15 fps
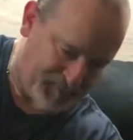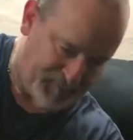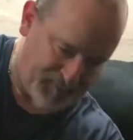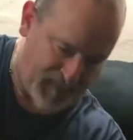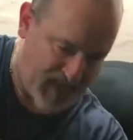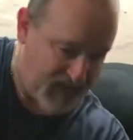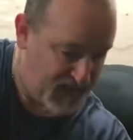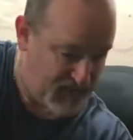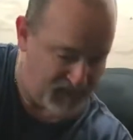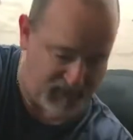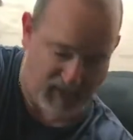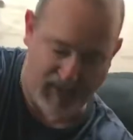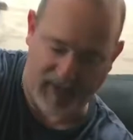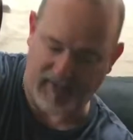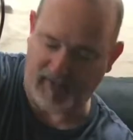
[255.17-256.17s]
and I
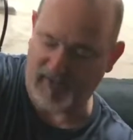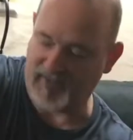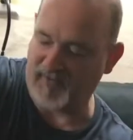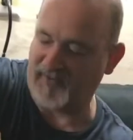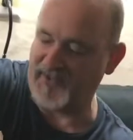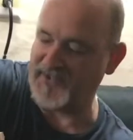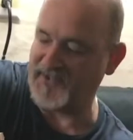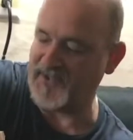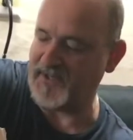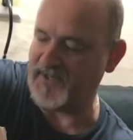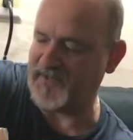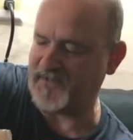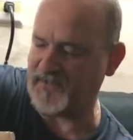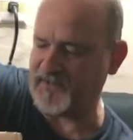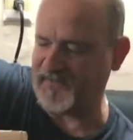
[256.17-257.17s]
really, really appreciate it.
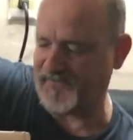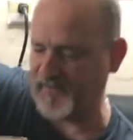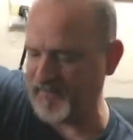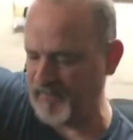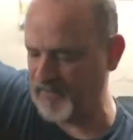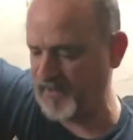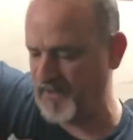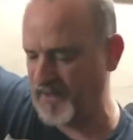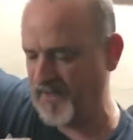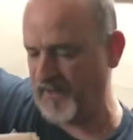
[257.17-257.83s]
So let's see what we got.